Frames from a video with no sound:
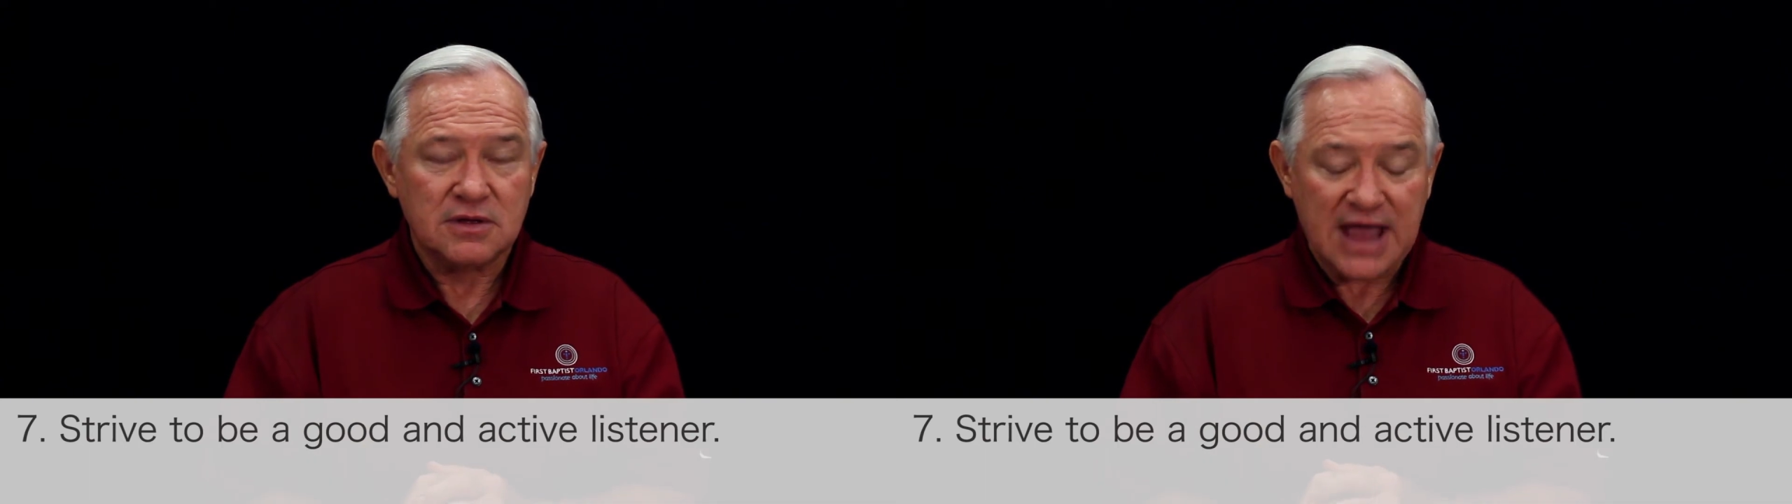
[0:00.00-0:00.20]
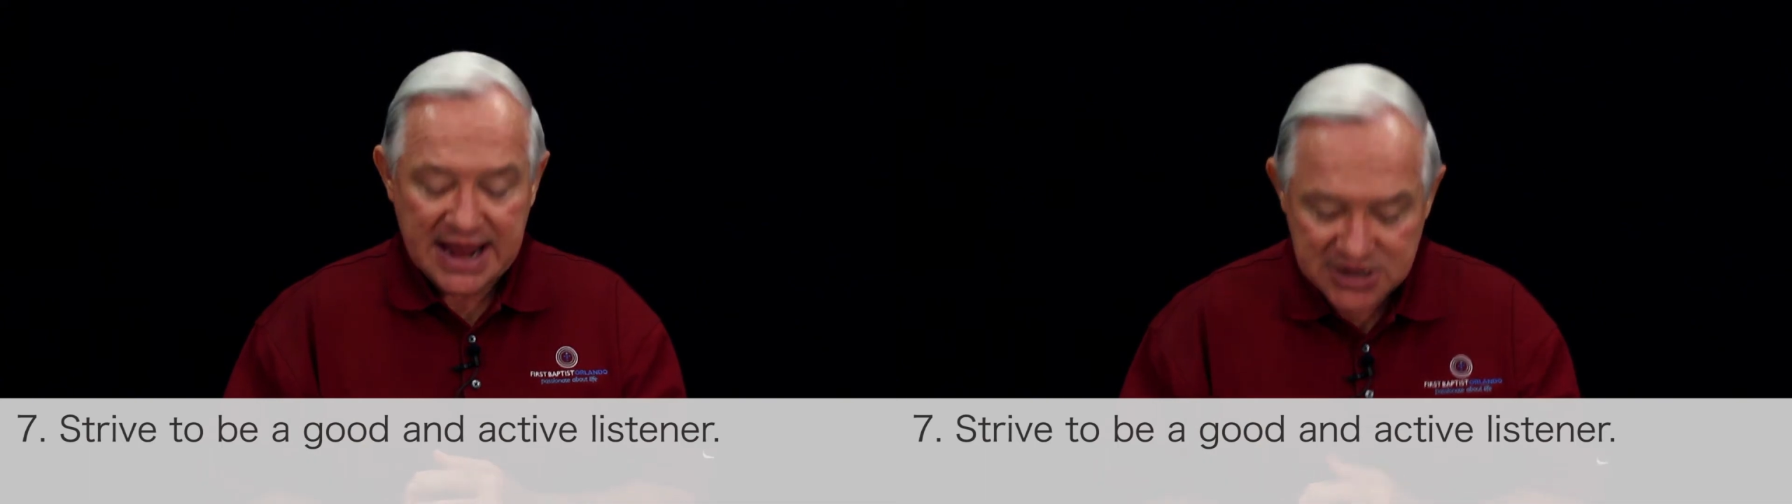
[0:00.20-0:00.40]

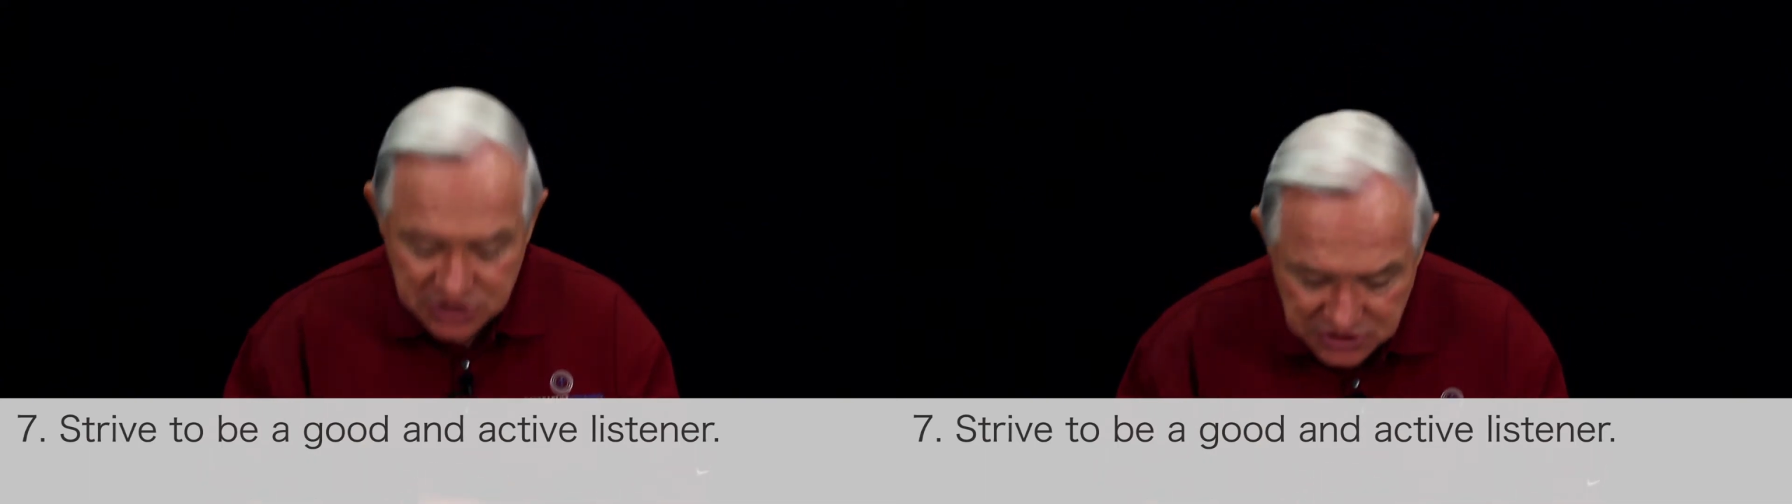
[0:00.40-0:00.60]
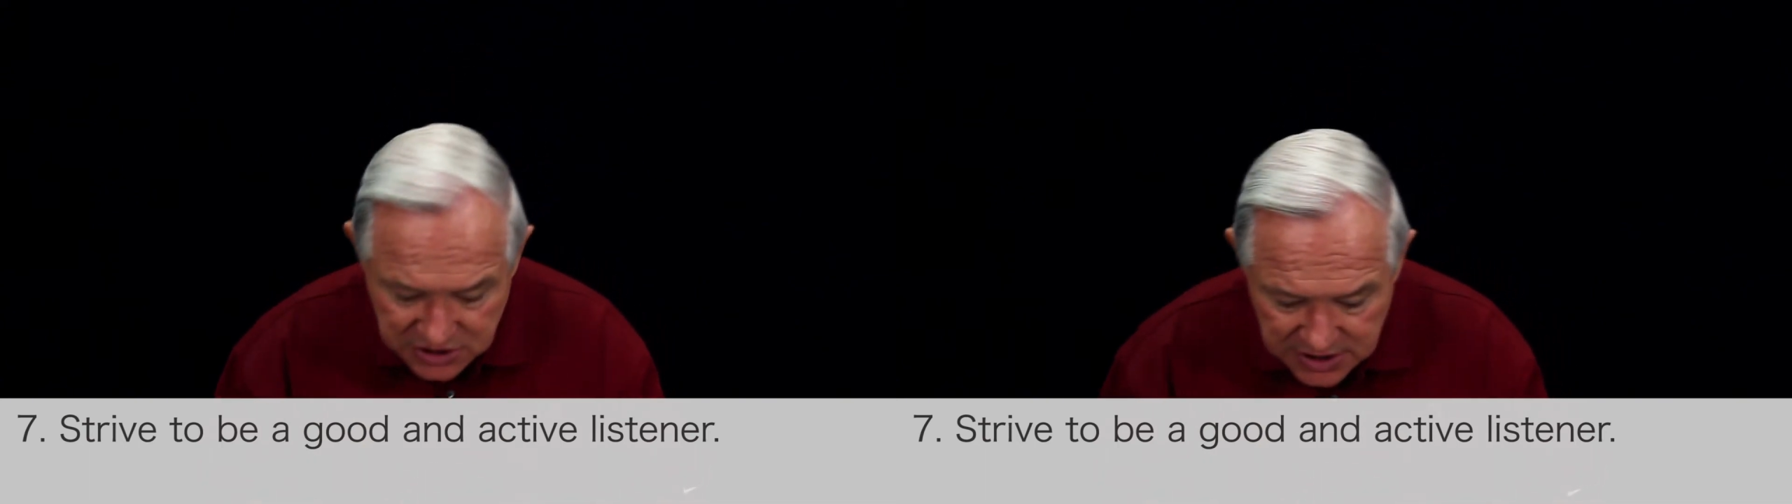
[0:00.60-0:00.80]
A
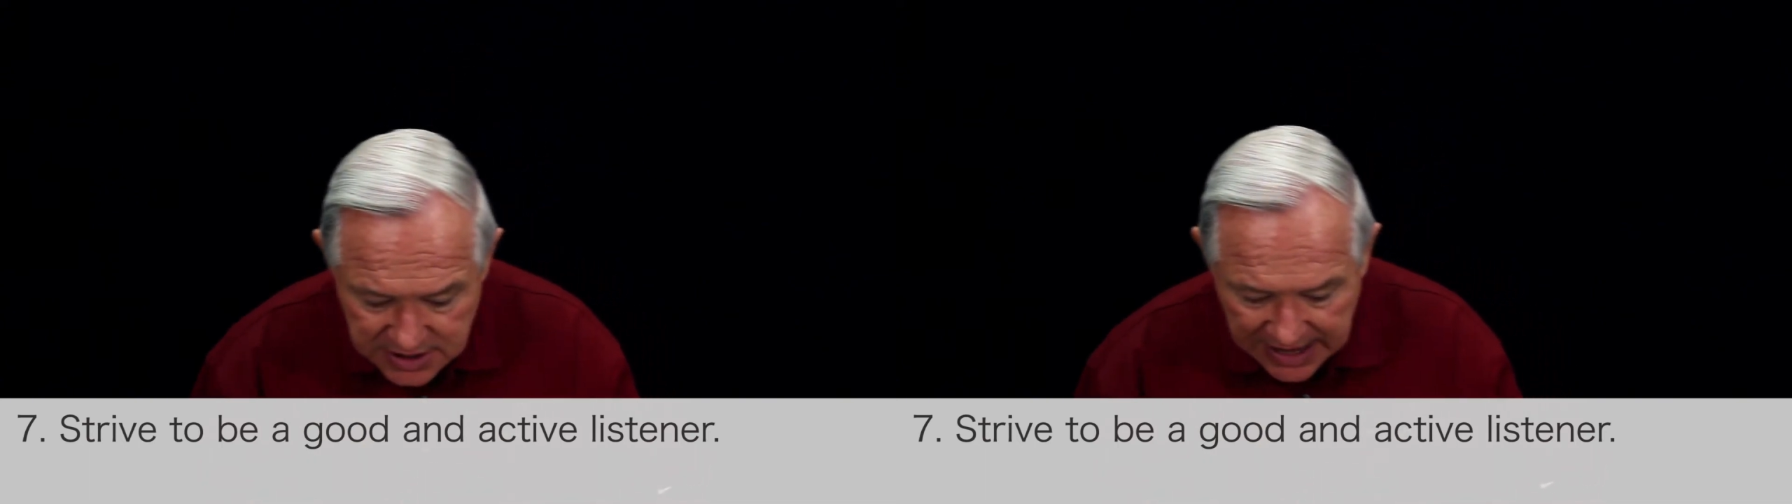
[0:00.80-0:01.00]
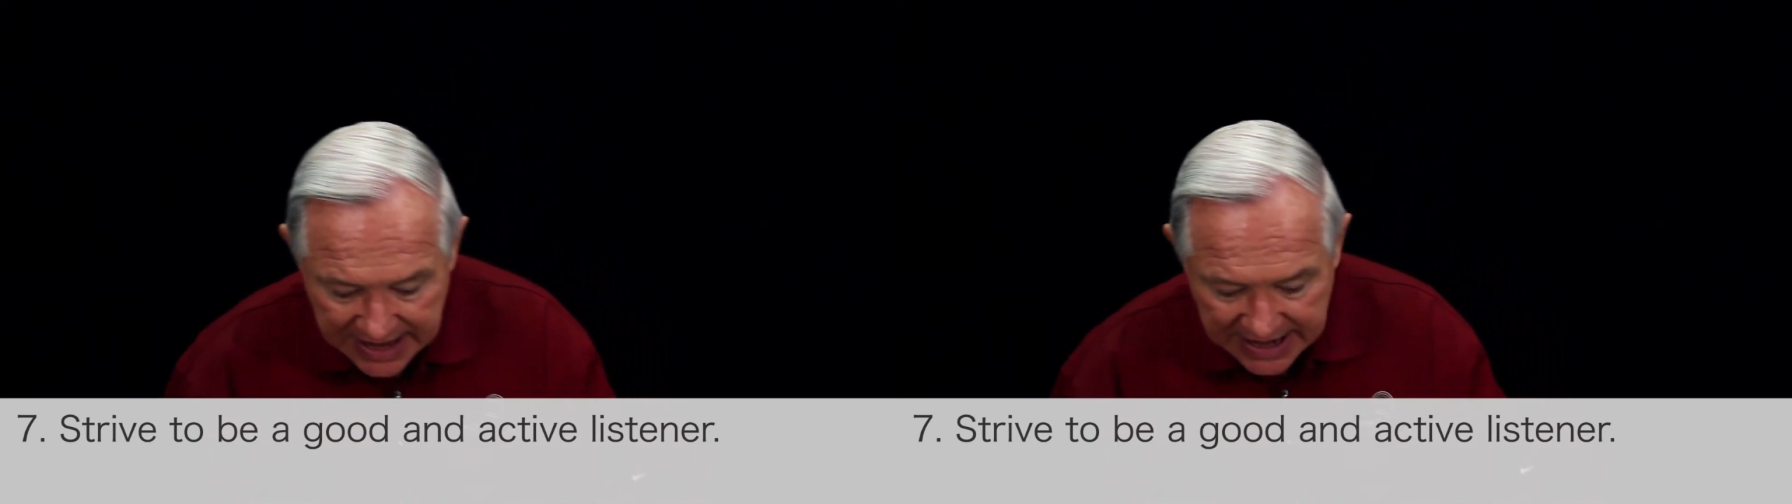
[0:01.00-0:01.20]

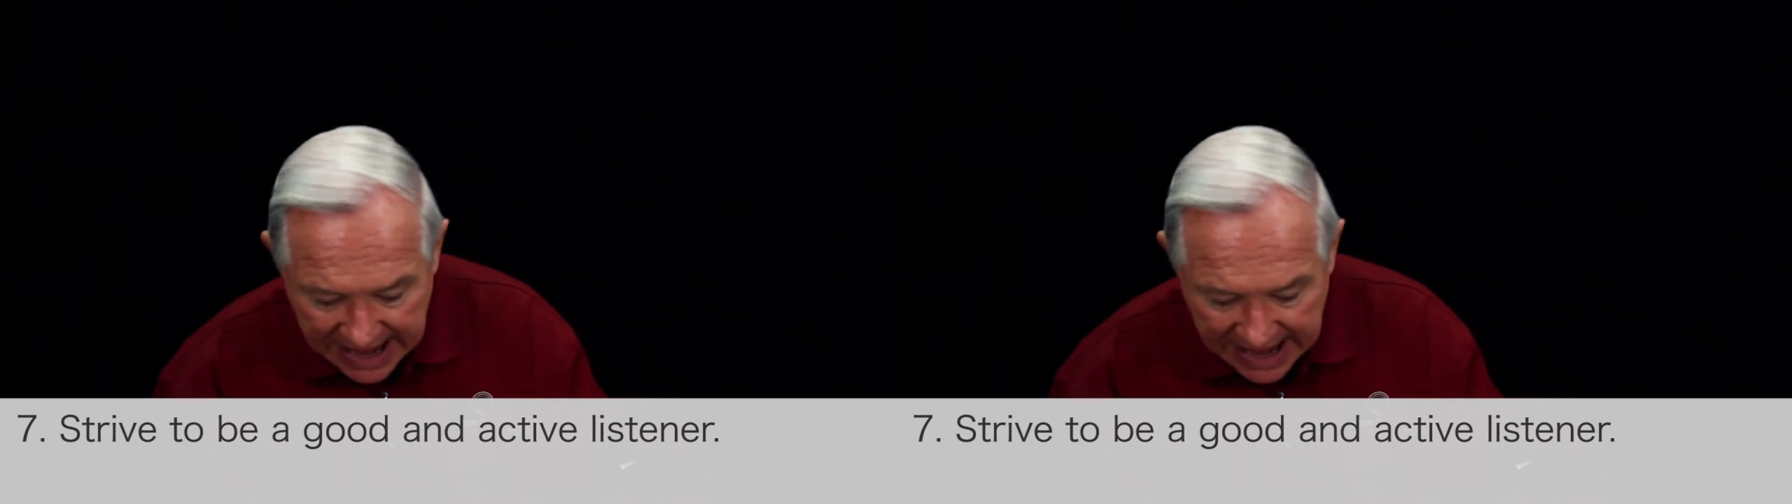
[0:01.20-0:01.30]
good and